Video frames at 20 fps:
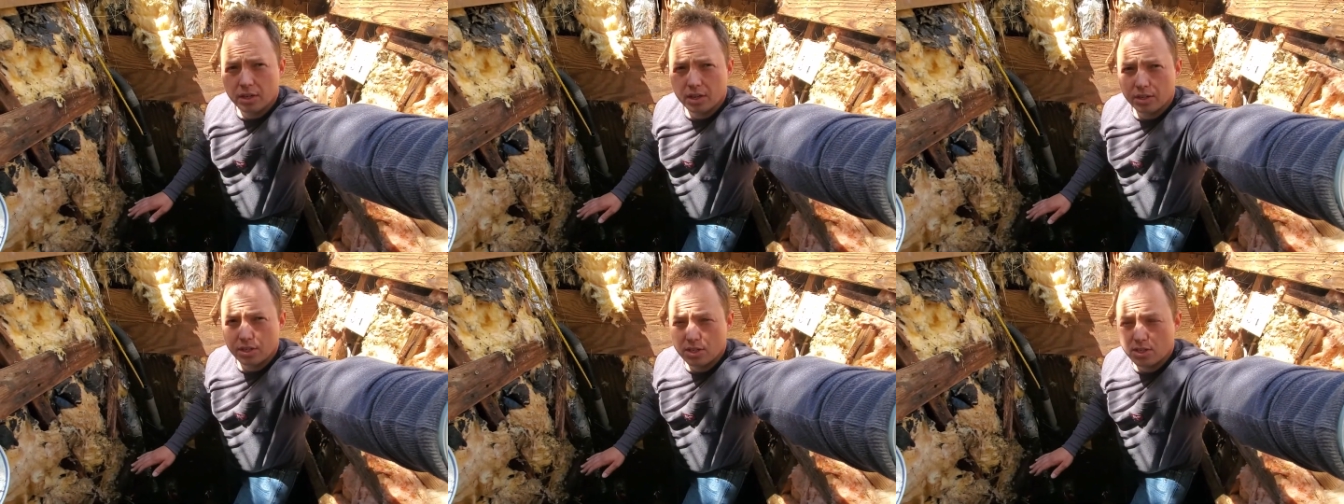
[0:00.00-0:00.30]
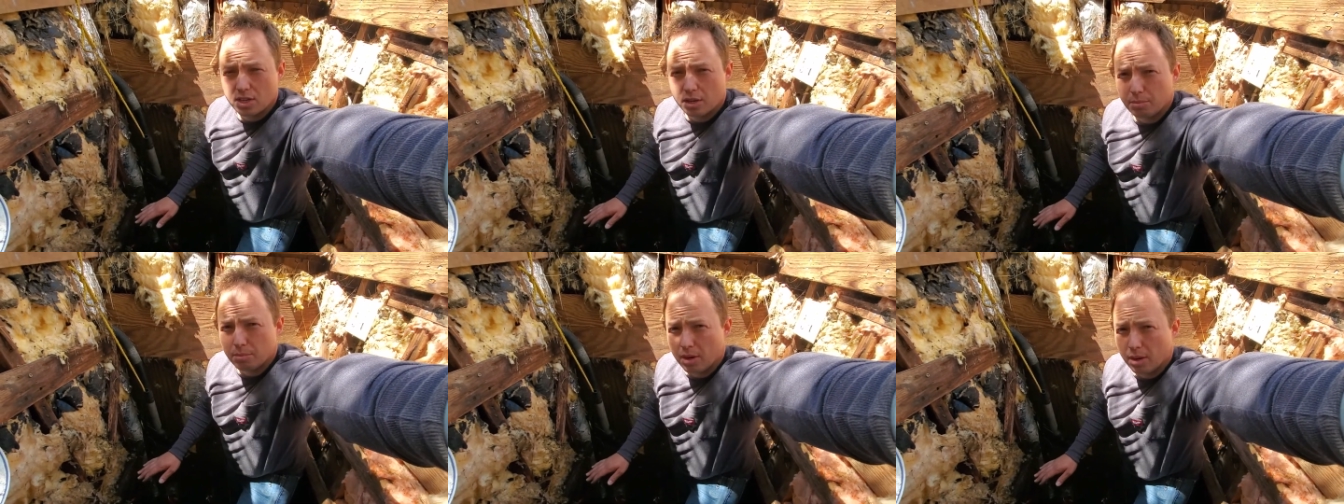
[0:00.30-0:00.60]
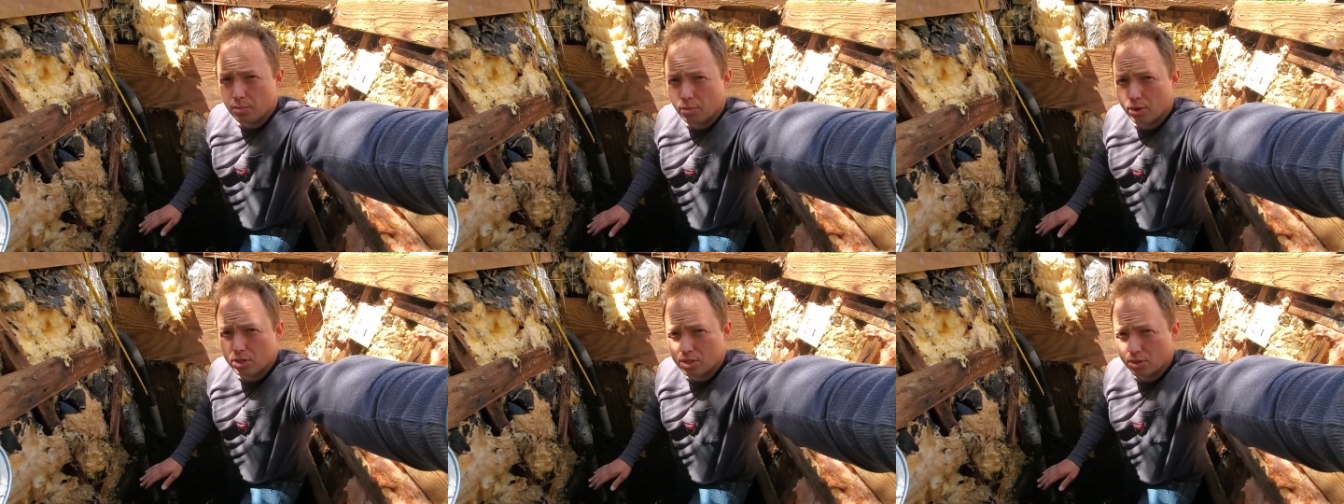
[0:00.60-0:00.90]
so the sump
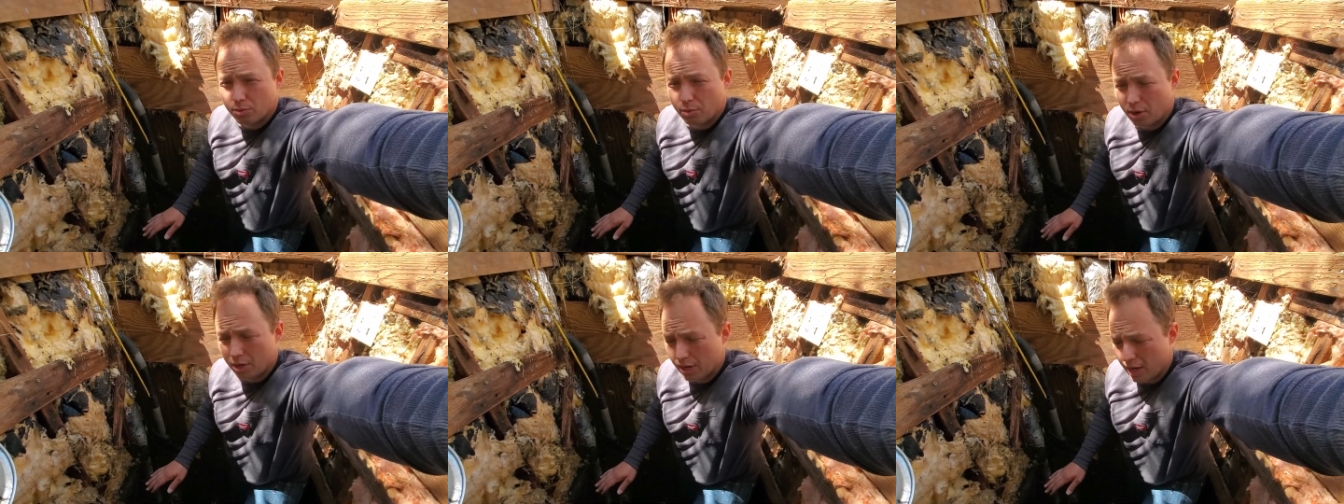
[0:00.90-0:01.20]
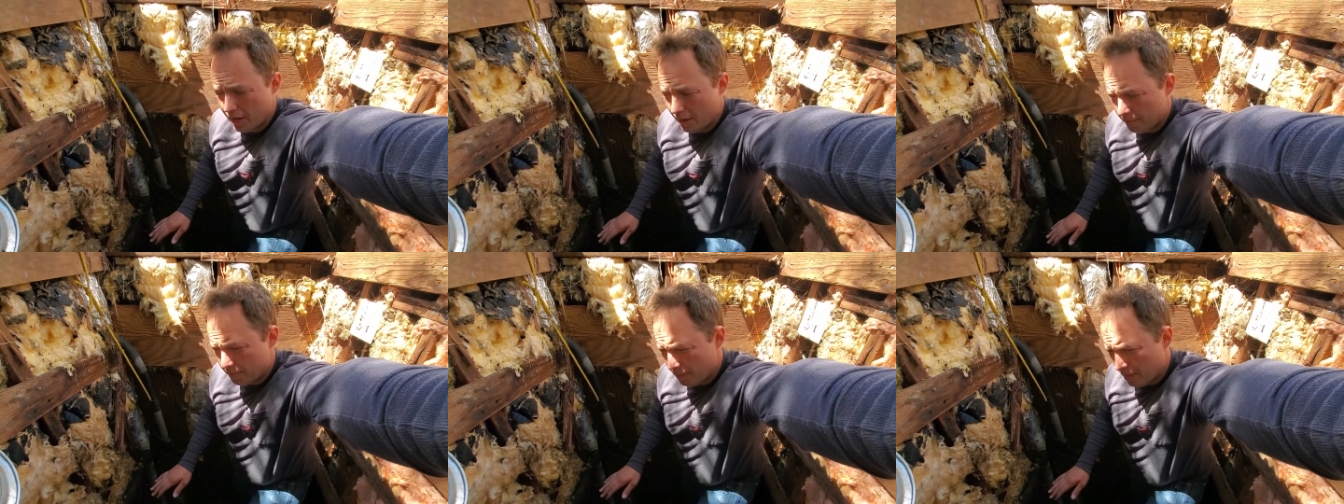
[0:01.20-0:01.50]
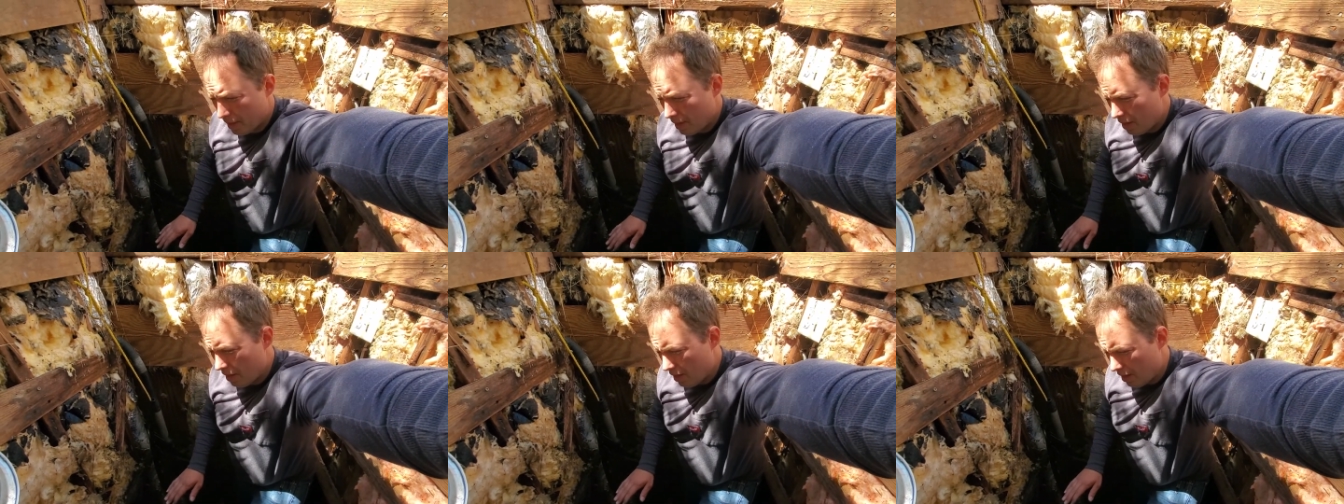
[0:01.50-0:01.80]
pump wasn't working,
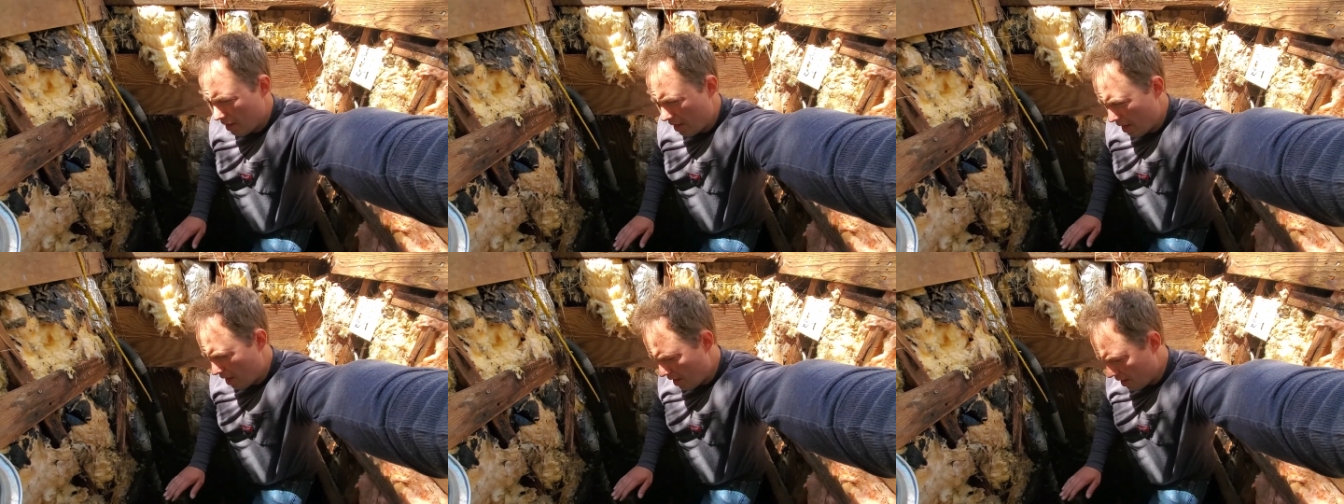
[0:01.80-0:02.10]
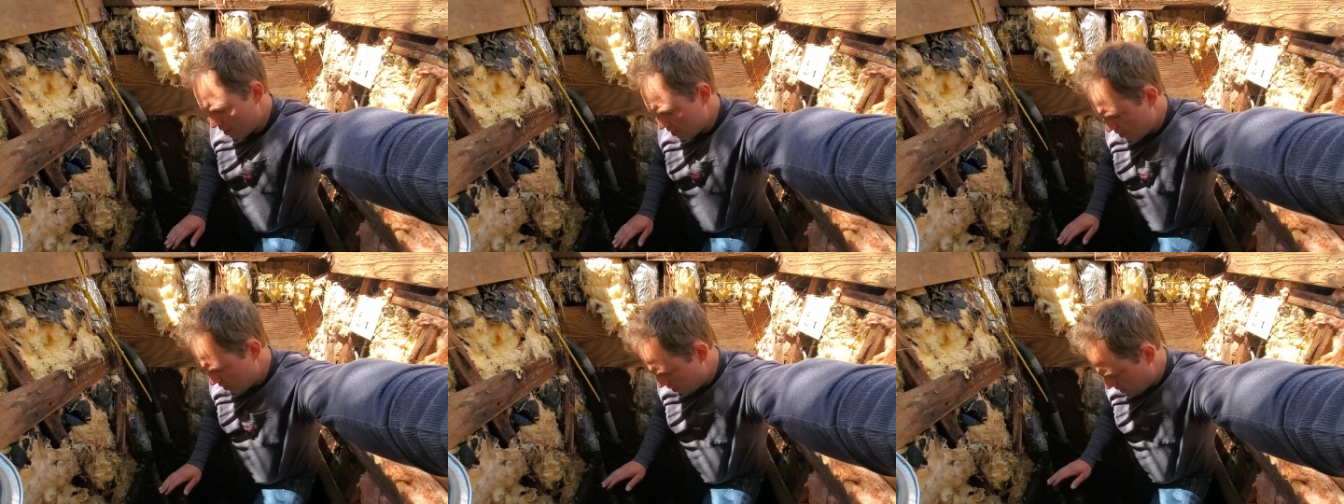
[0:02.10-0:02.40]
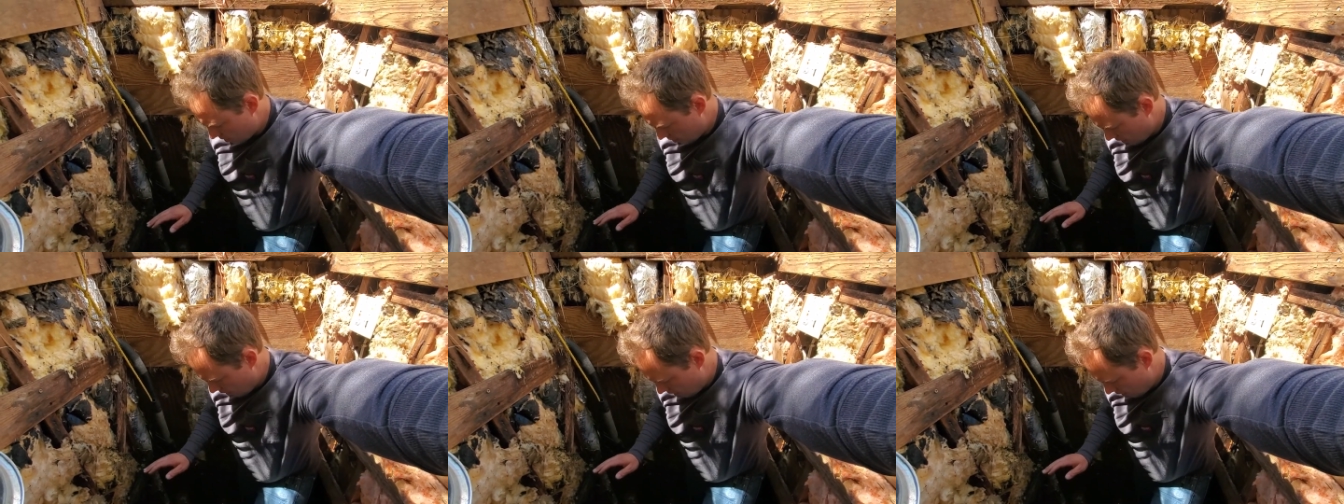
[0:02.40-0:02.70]
and
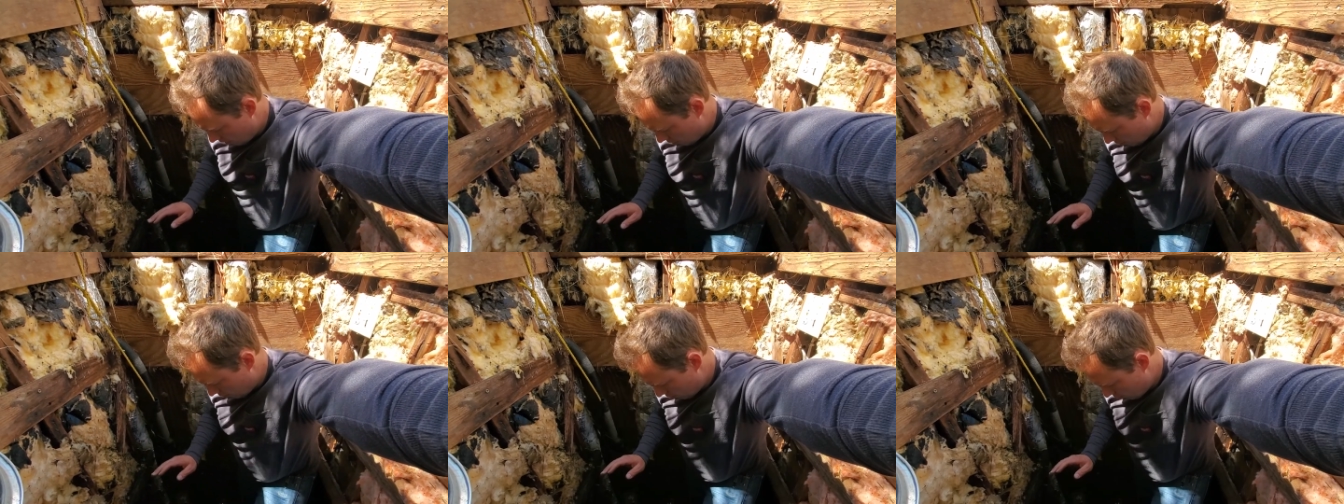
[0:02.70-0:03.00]
uh,